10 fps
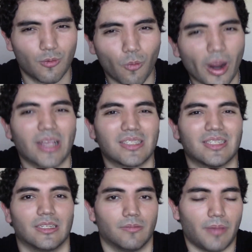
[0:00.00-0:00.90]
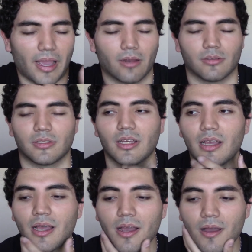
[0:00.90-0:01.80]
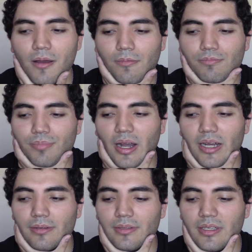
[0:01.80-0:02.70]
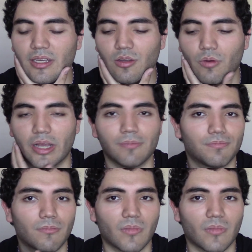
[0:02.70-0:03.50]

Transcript: wasted panels. But either way,